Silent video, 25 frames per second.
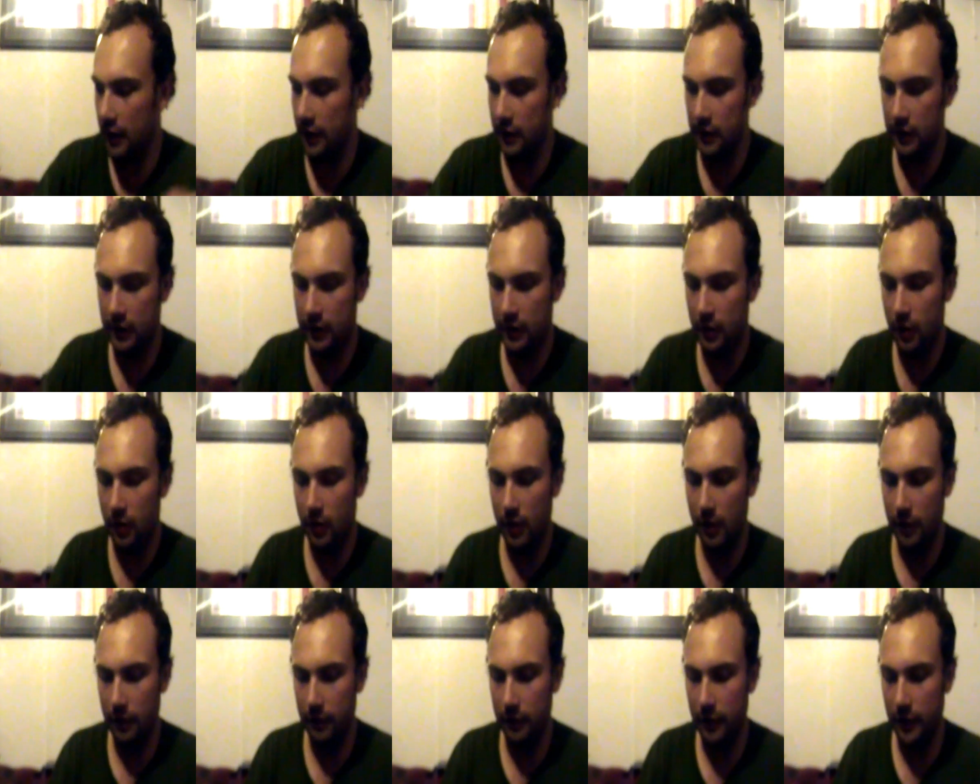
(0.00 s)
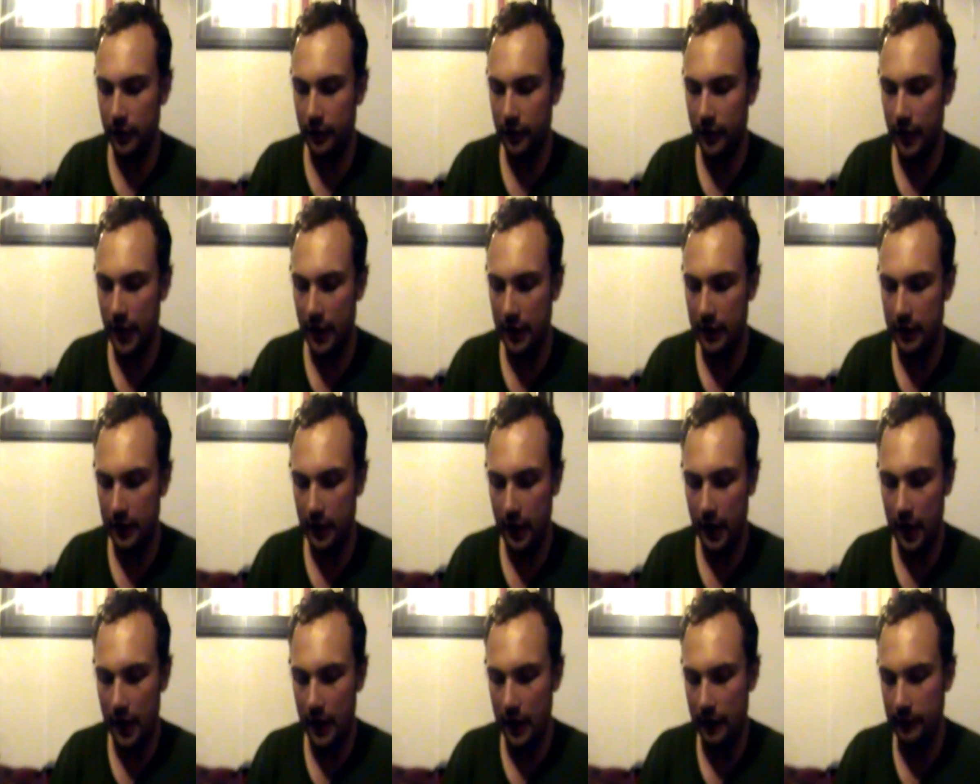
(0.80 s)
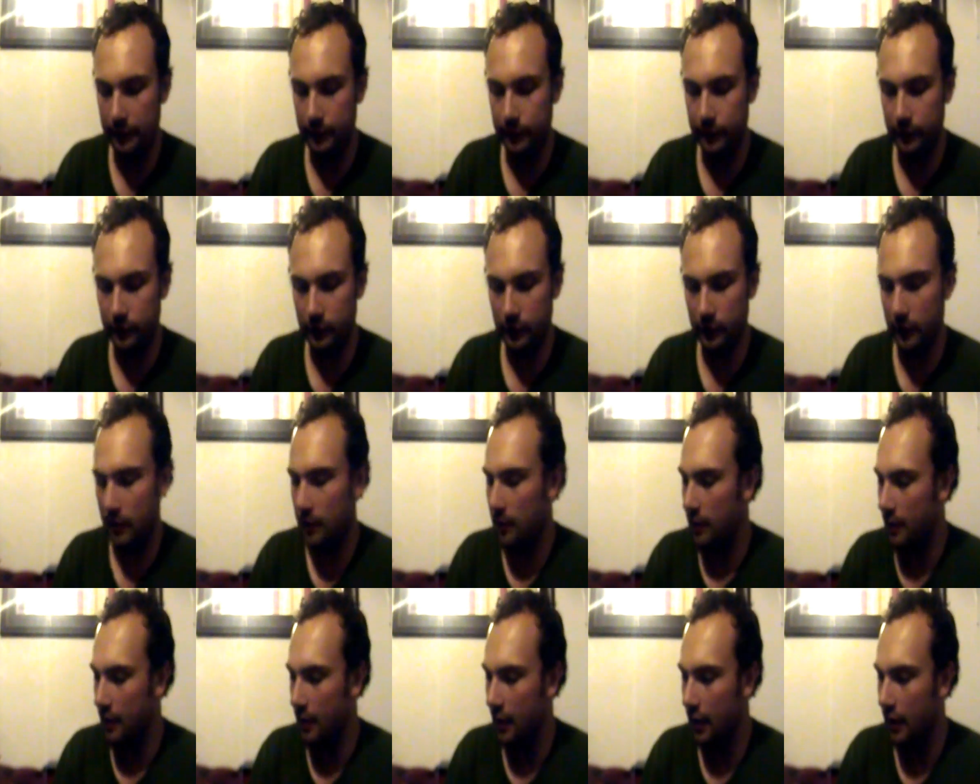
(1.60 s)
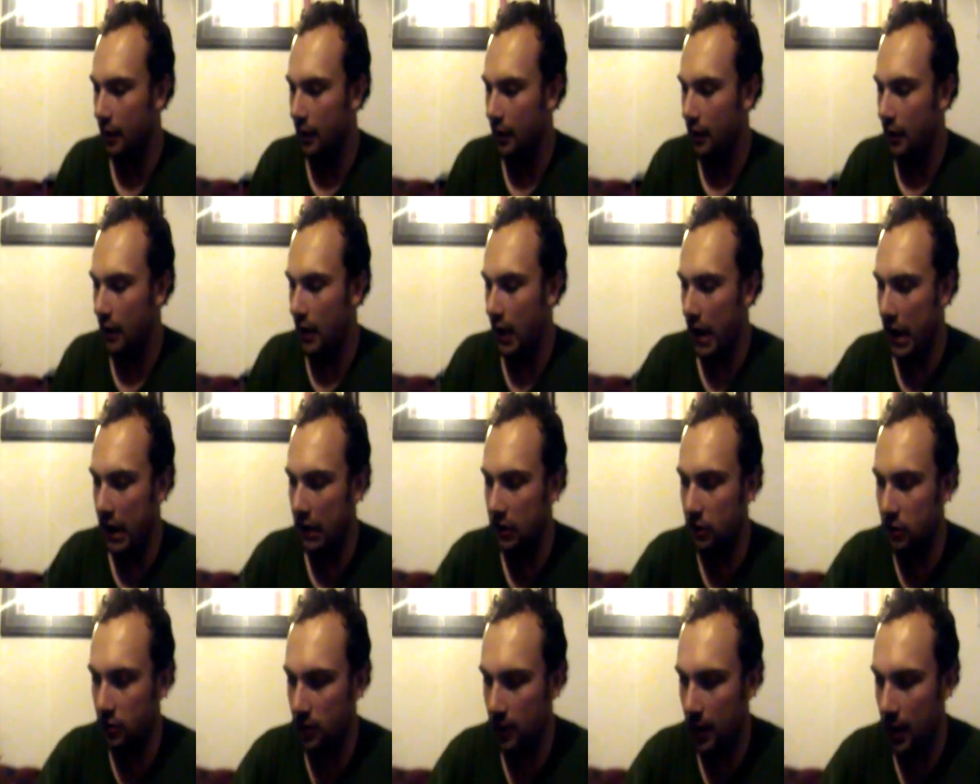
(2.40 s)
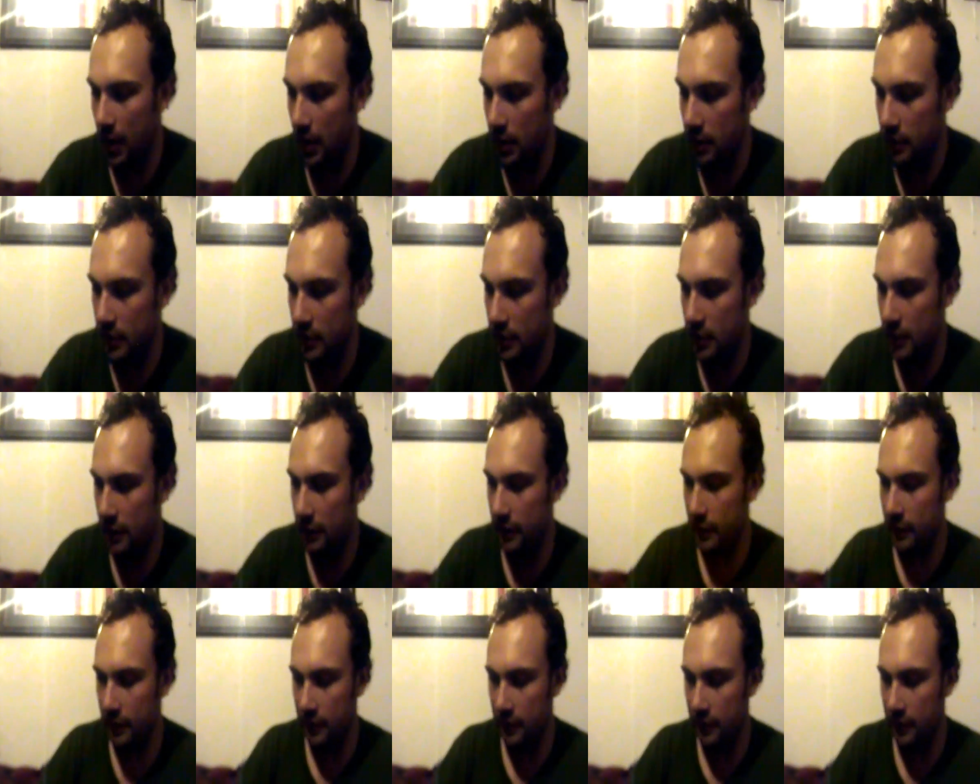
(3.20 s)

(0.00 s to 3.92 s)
let's go on with this. I swapped